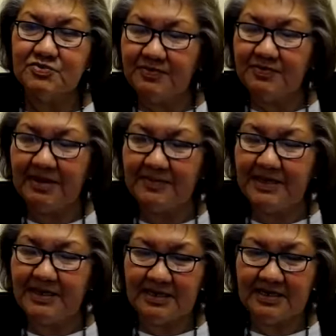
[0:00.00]
We may
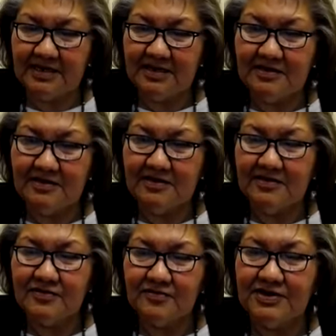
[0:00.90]
be
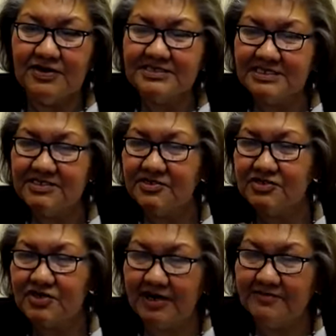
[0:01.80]
the three sister
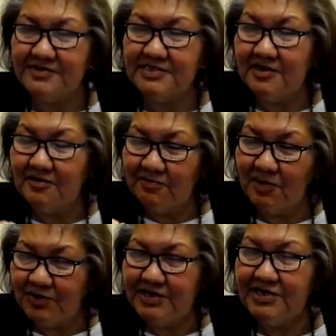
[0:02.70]
tribes,
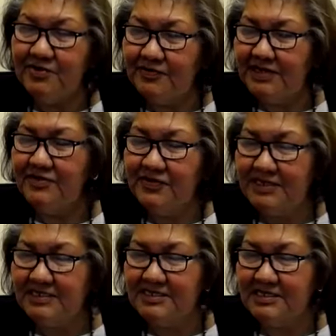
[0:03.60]
but we do we do
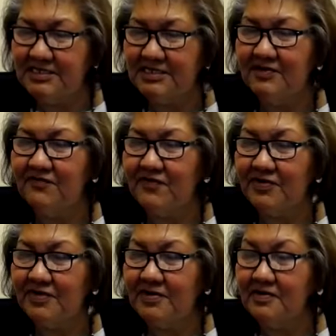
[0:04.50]
things a little different.